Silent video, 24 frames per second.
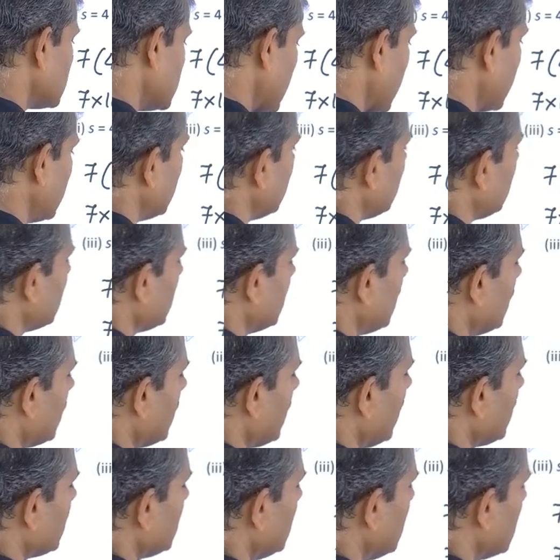10.
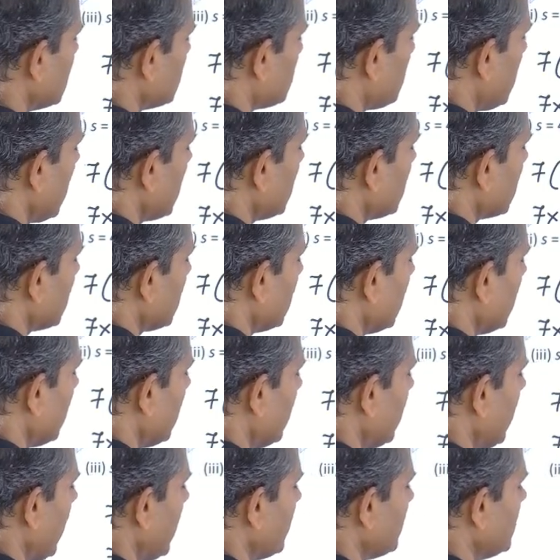Okay, this part
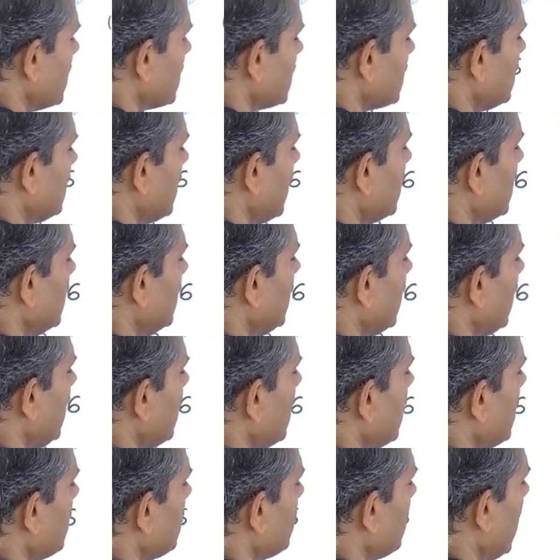I've just done it.
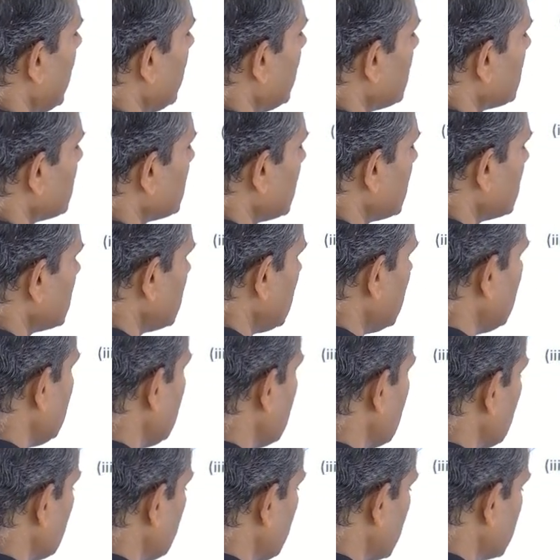Minus 16
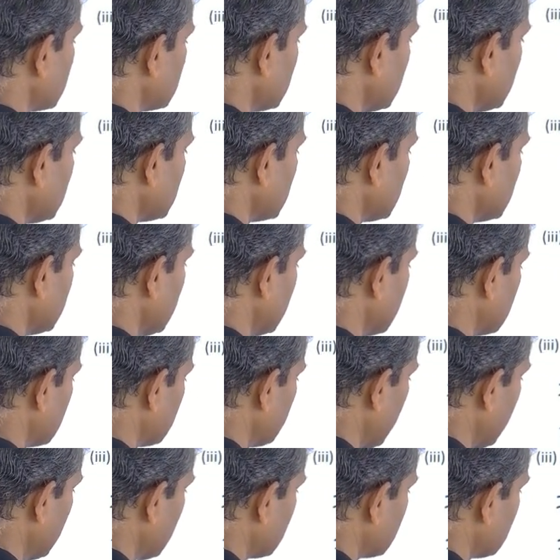plus 6, that is
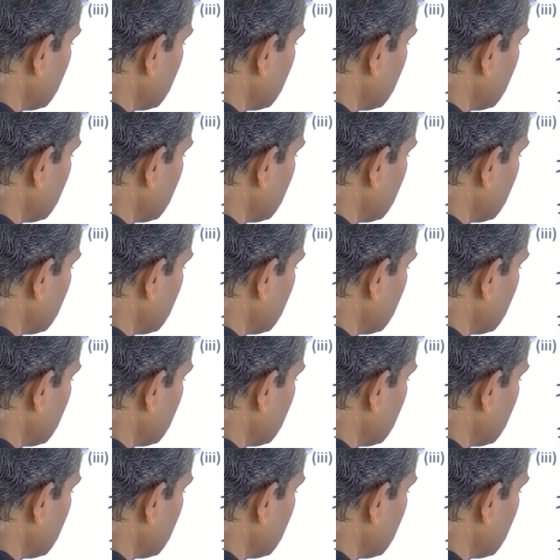minus